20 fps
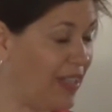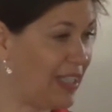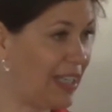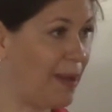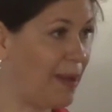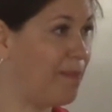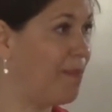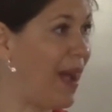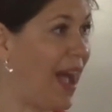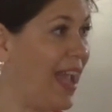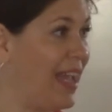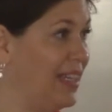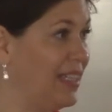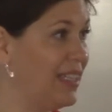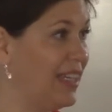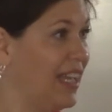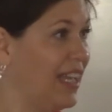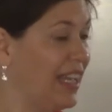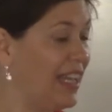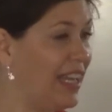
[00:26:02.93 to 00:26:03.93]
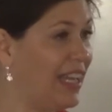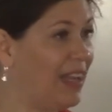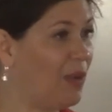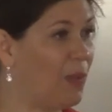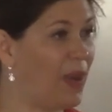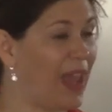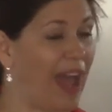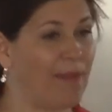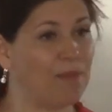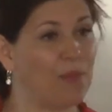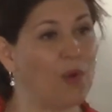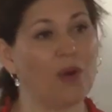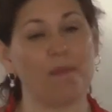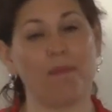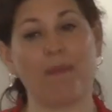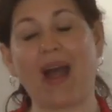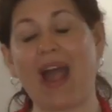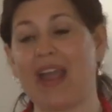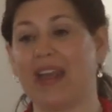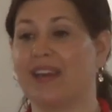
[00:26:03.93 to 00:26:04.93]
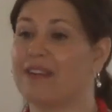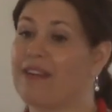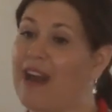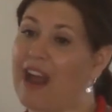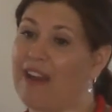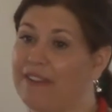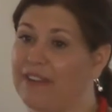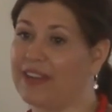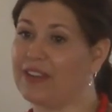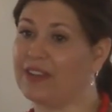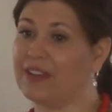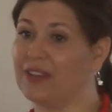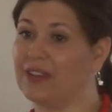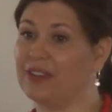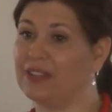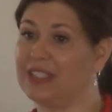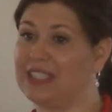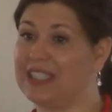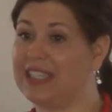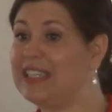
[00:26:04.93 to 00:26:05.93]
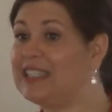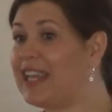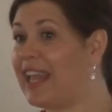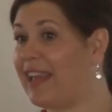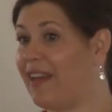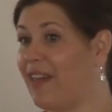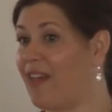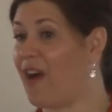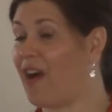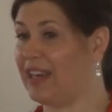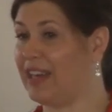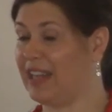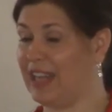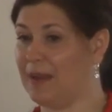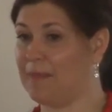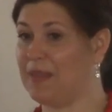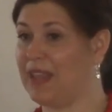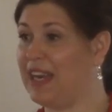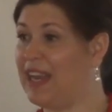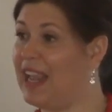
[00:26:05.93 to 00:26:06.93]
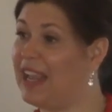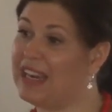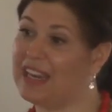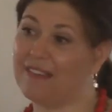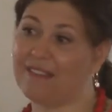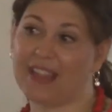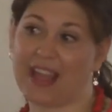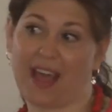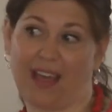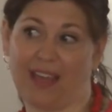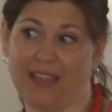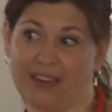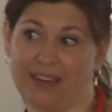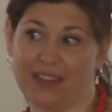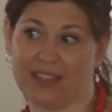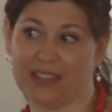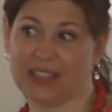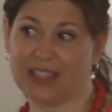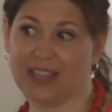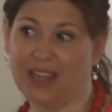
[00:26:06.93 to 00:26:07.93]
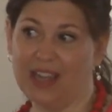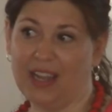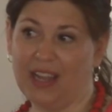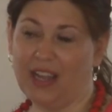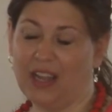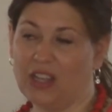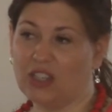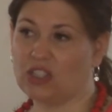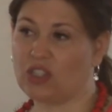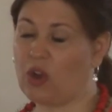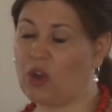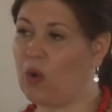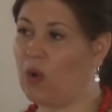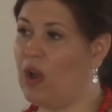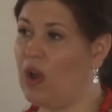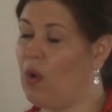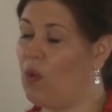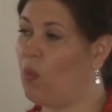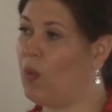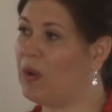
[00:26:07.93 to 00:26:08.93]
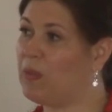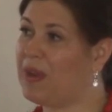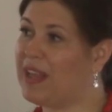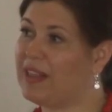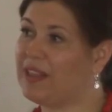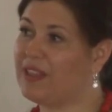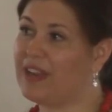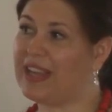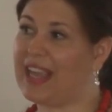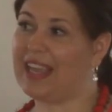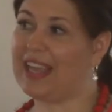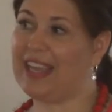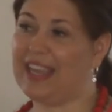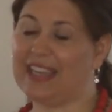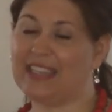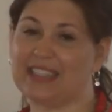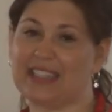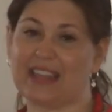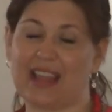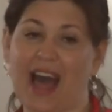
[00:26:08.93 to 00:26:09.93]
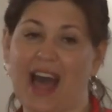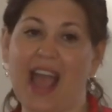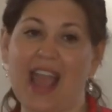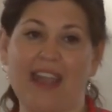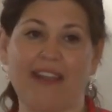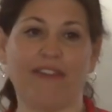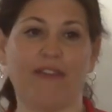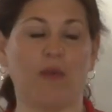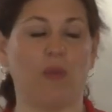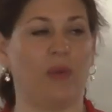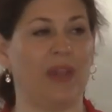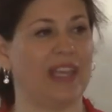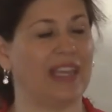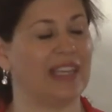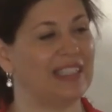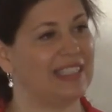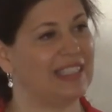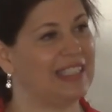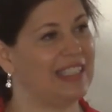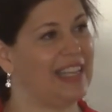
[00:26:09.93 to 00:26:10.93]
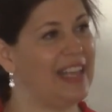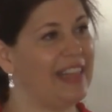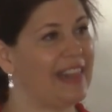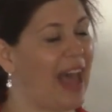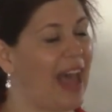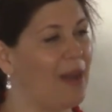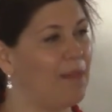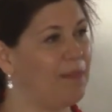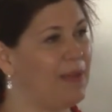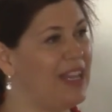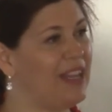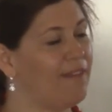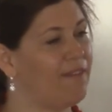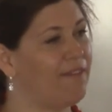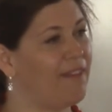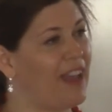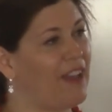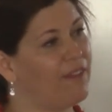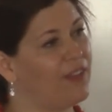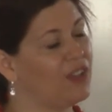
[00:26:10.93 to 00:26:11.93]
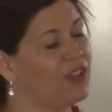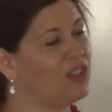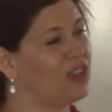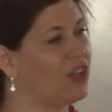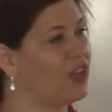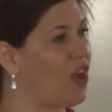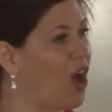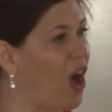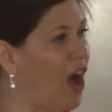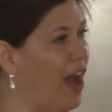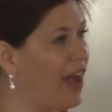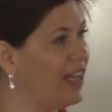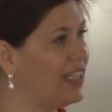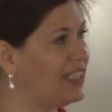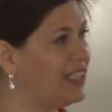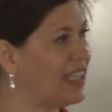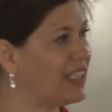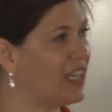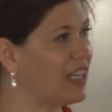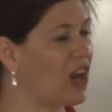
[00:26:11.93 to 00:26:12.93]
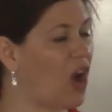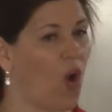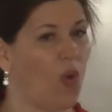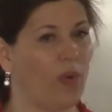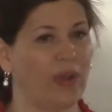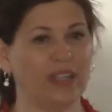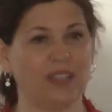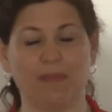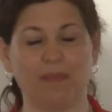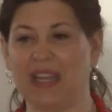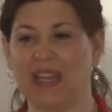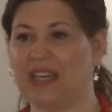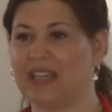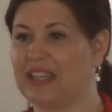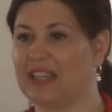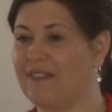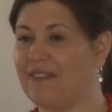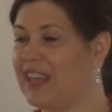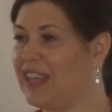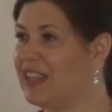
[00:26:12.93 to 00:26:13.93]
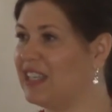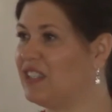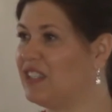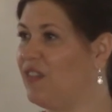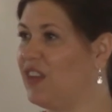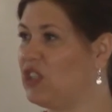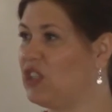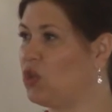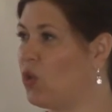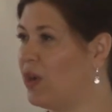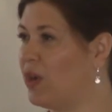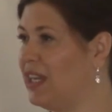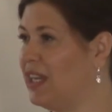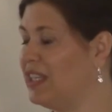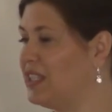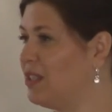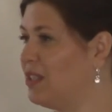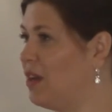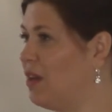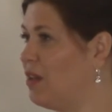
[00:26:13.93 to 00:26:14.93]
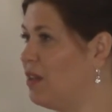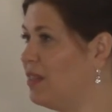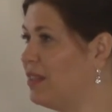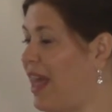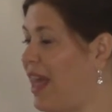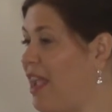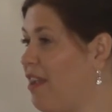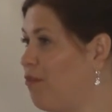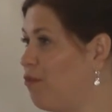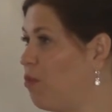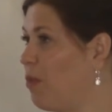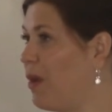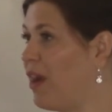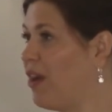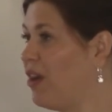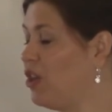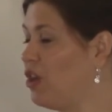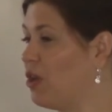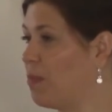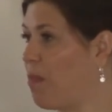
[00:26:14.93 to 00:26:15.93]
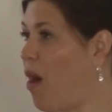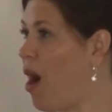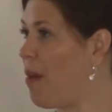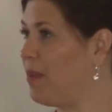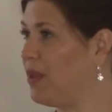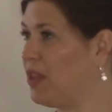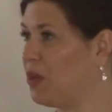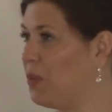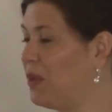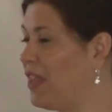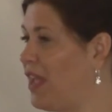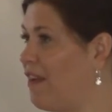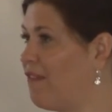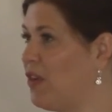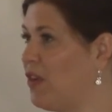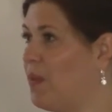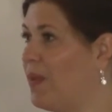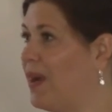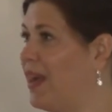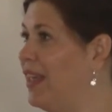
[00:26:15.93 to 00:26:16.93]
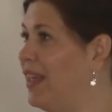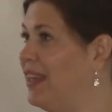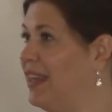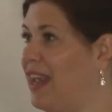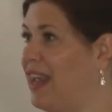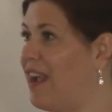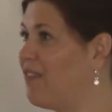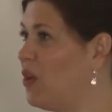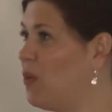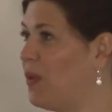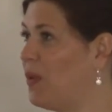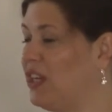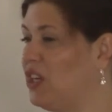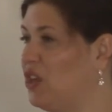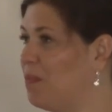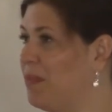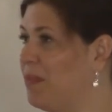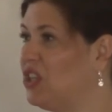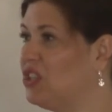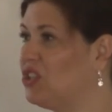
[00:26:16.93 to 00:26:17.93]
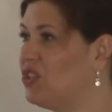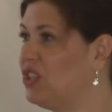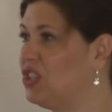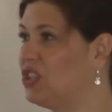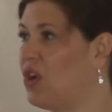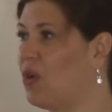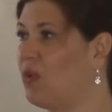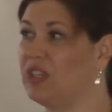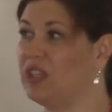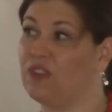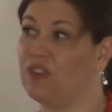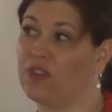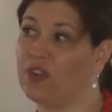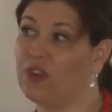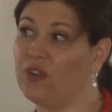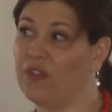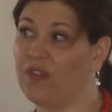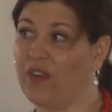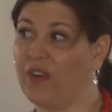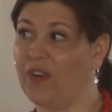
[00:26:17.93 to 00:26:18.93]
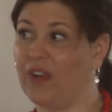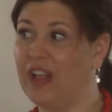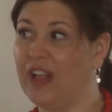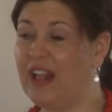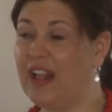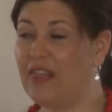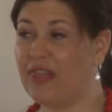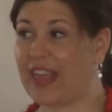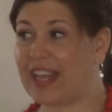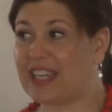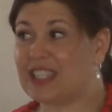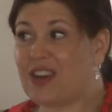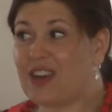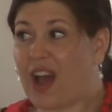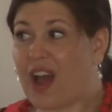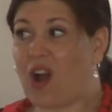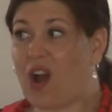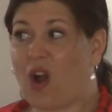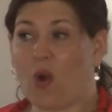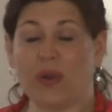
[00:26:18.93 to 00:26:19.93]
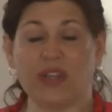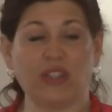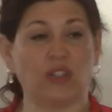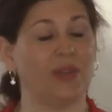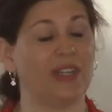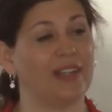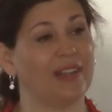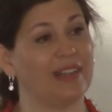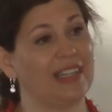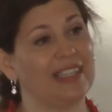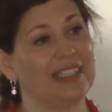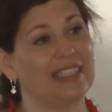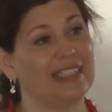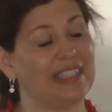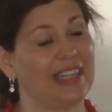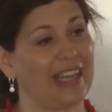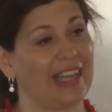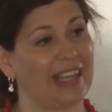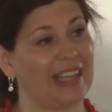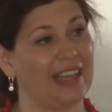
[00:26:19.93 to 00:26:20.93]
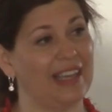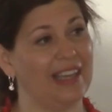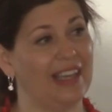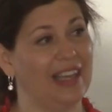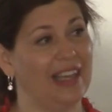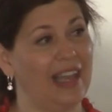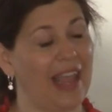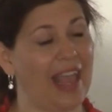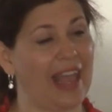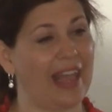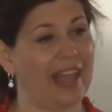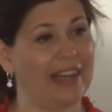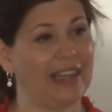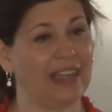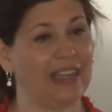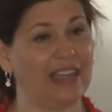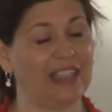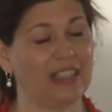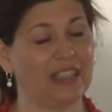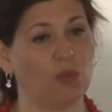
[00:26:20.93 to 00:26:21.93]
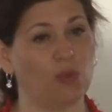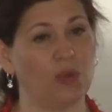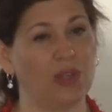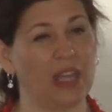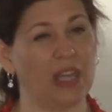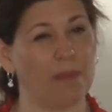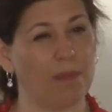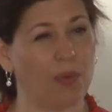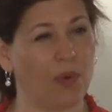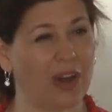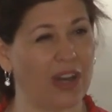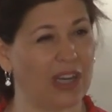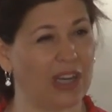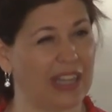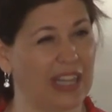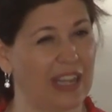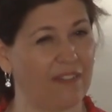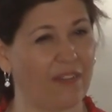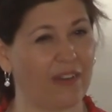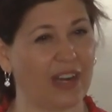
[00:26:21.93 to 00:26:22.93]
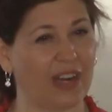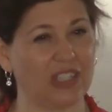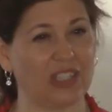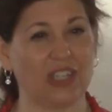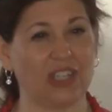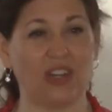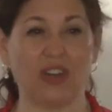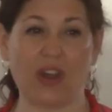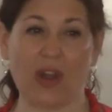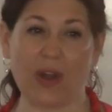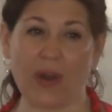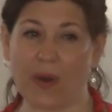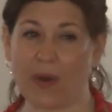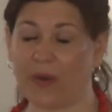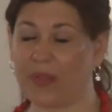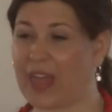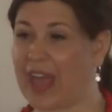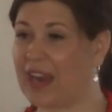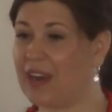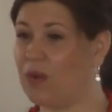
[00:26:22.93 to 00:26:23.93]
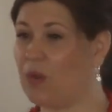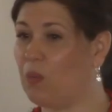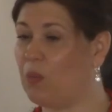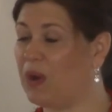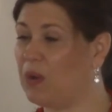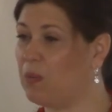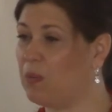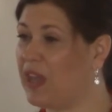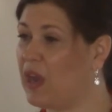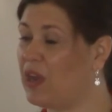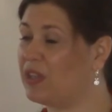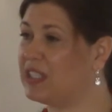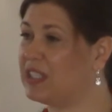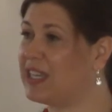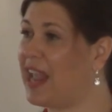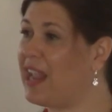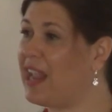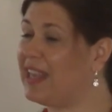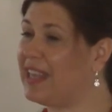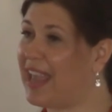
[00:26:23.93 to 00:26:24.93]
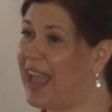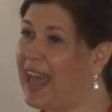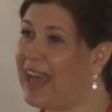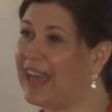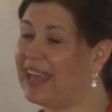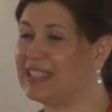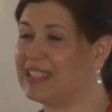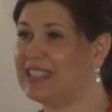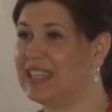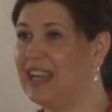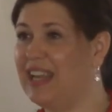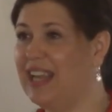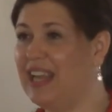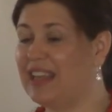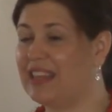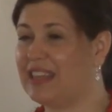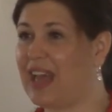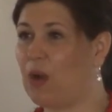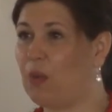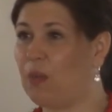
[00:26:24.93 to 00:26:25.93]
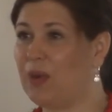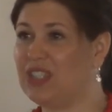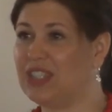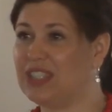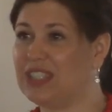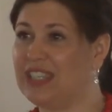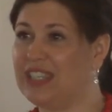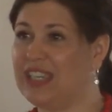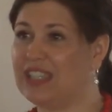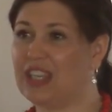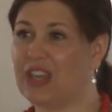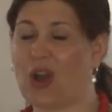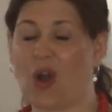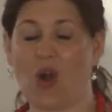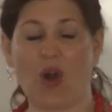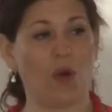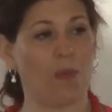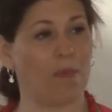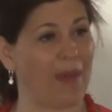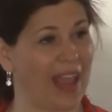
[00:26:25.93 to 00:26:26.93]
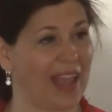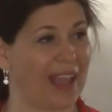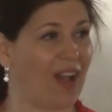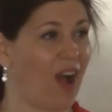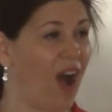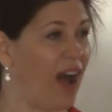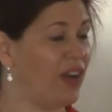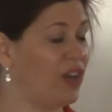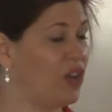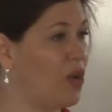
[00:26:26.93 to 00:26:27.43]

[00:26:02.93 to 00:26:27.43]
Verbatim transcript: combined. He, we have more biographical detail on him than any of the others. So when we look at his life, we can see that being faithful to God doesn't always mean living this victorious life where you're popular with everyone and everyone, your ministry is always fruitful. That's not always realistic. And it's a really important thing for us to know that when we say yes, that we just need to obey God no